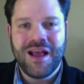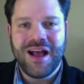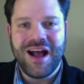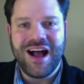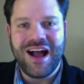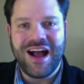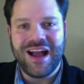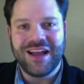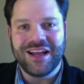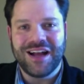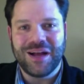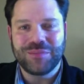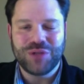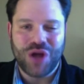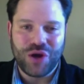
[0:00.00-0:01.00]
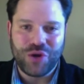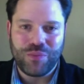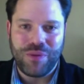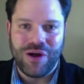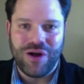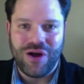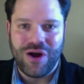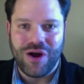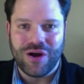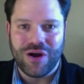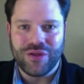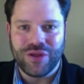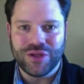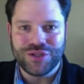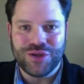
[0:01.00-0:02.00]
Hi, I'm Dr. Paul Haar,
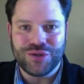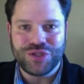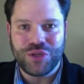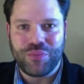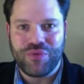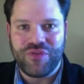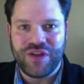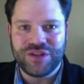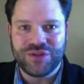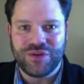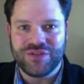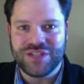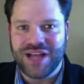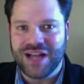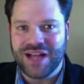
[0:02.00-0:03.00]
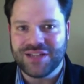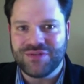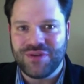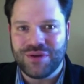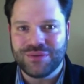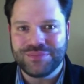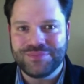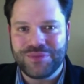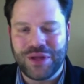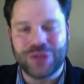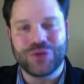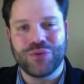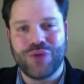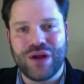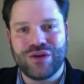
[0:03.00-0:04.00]
the Associate Professor of Saxophone and
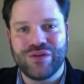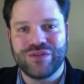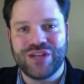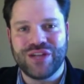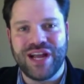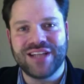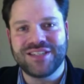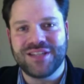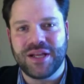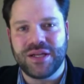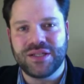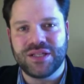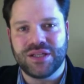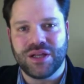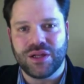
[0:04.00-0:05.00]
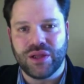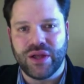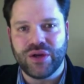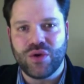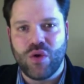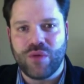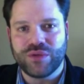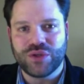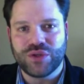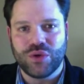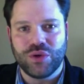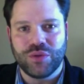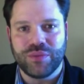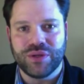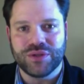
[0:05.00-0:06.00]
Director of Jazz Studies at the Glencorf
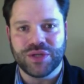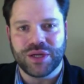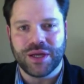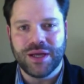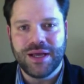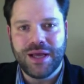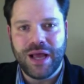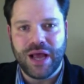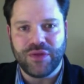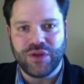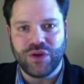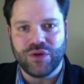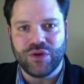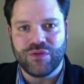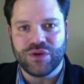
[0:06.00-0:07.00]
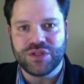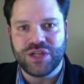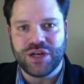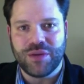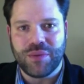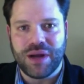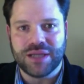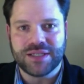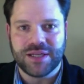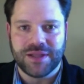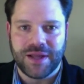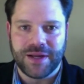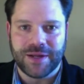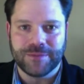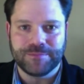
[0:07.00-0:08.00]
School of Music at the University of
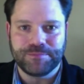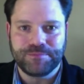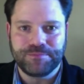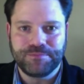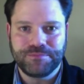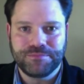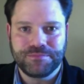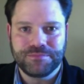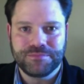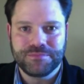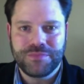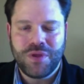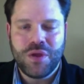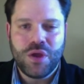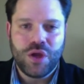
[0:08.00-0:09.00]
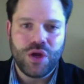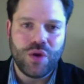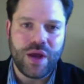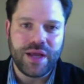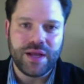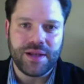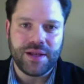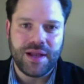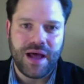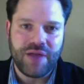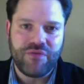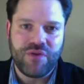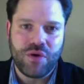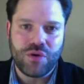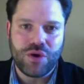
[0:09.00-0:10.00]
Nebraska-Lincoln. You know, I get a lot of
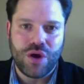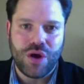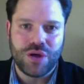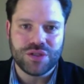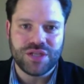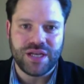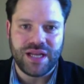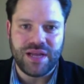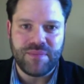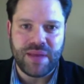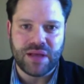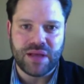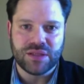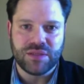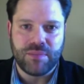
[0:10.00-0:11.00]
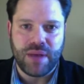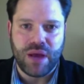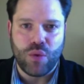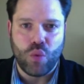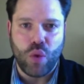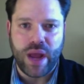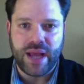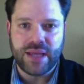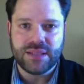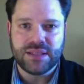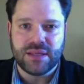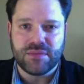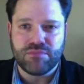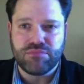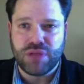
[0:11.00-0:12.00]
phone calls and emails about ways
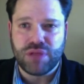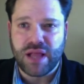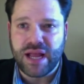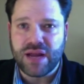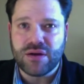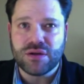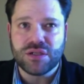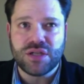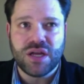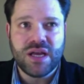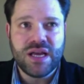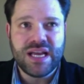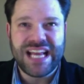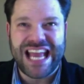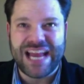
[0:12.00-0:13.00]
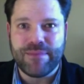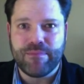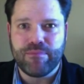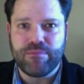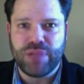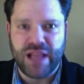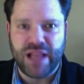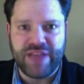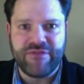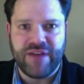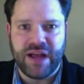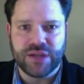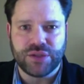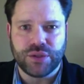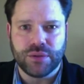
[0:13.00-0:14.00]
that players can play
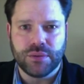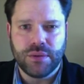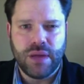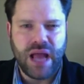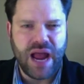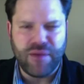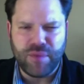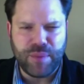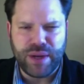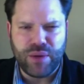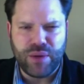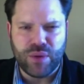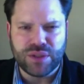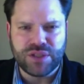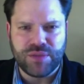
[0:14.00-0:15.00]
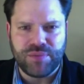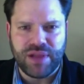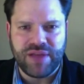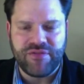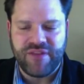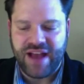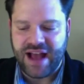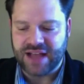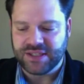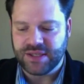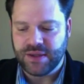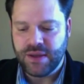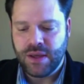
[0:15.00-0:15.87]
faster. Everybody wants to play fast.